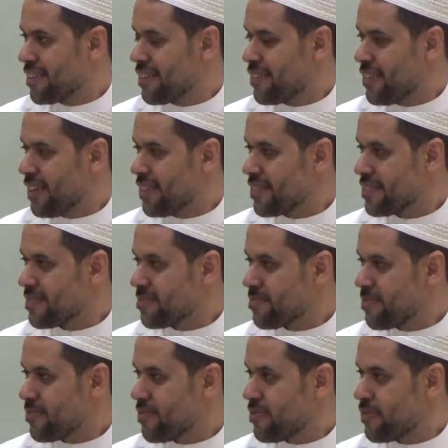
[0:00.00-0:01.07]
Right.
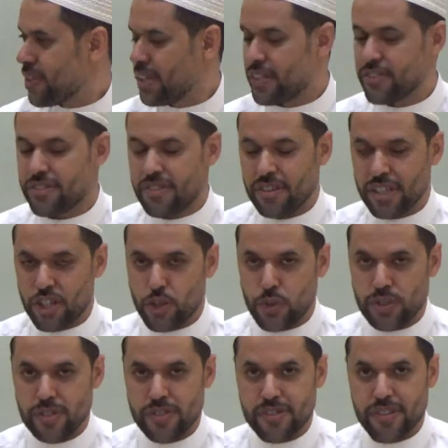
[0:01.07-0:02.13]
Very
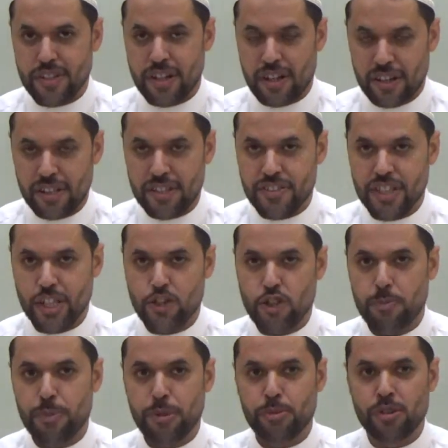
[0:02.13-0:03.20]
intellectual, highly intellectual
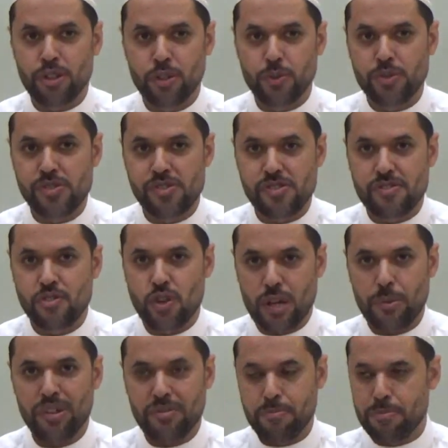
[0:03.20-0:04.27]
people always talk
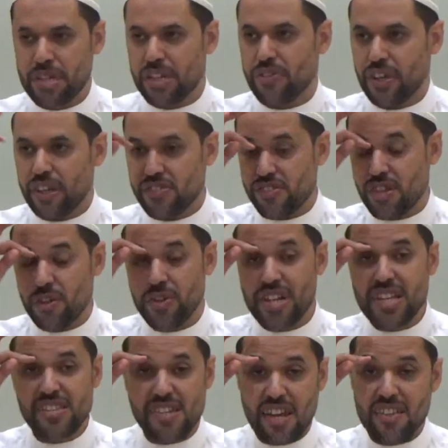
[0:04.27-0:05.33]
about big things. So
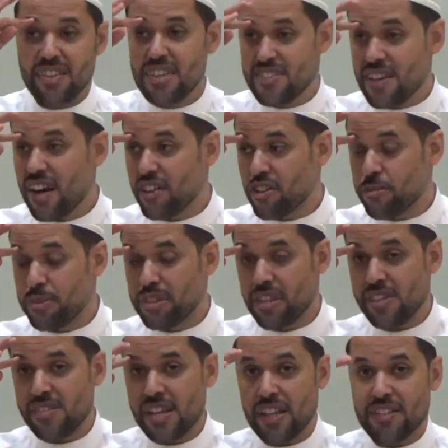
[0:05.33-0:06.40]
he said his argument
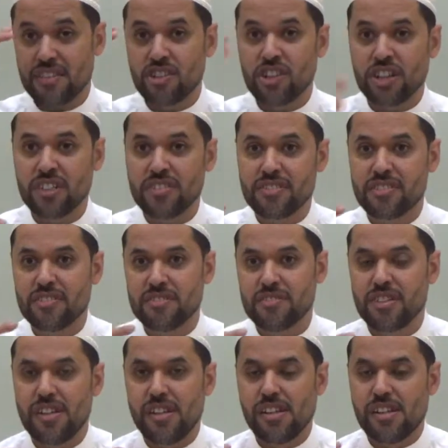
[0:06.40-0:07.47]
is that God,
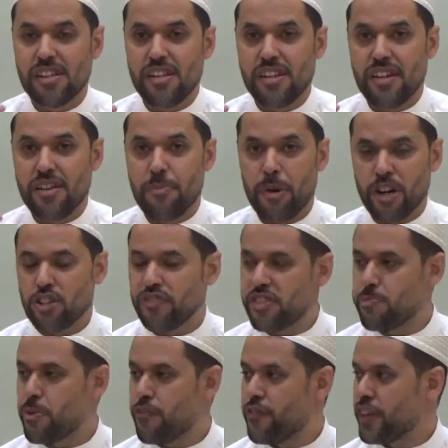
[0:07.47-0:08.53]
part of his
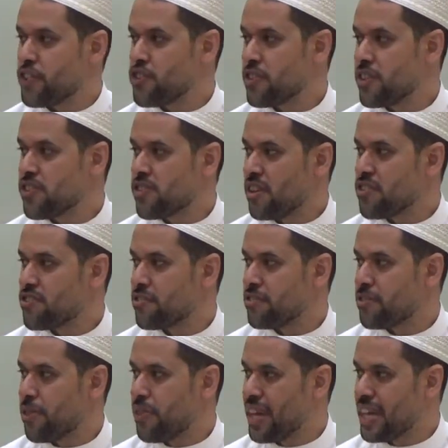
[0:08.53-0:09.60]
perfection is not
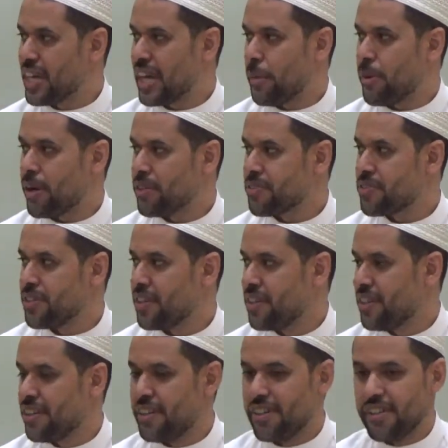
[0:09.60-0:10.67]
to think about,
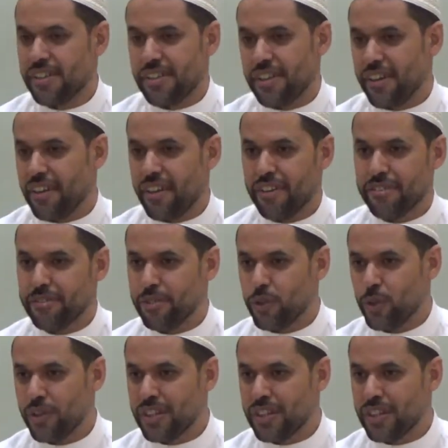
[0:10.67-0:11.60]
all